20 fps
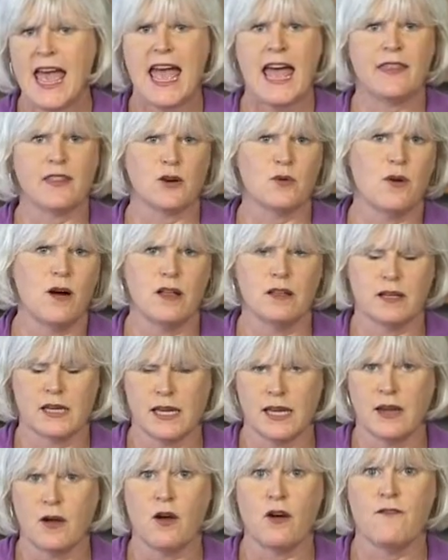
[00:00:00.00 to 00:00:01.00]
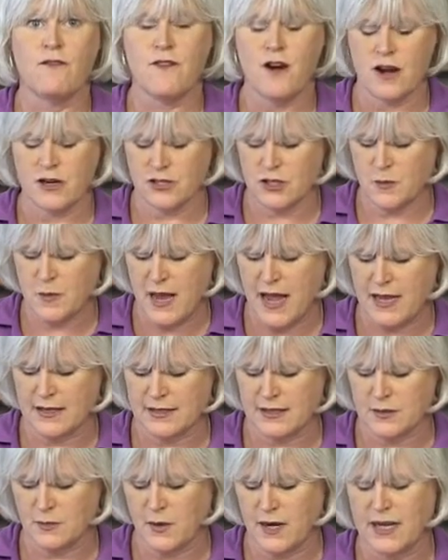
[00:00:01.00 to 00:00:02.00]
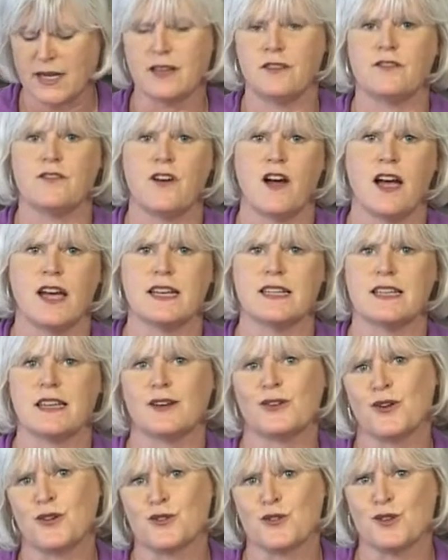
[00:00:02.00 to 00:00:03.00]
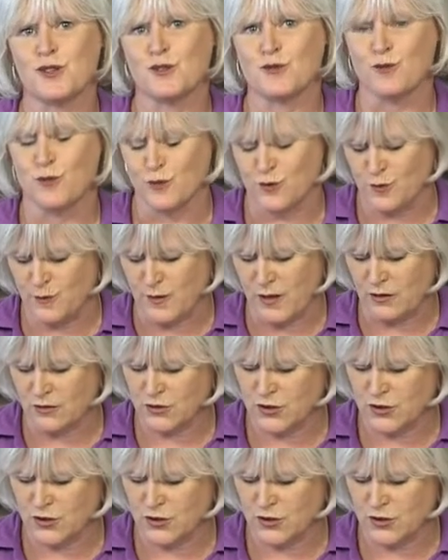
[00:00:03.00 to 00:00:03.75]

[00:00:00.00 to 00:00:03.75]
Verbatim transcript: and the quality far surpasses what I can find in grocery stores or bulk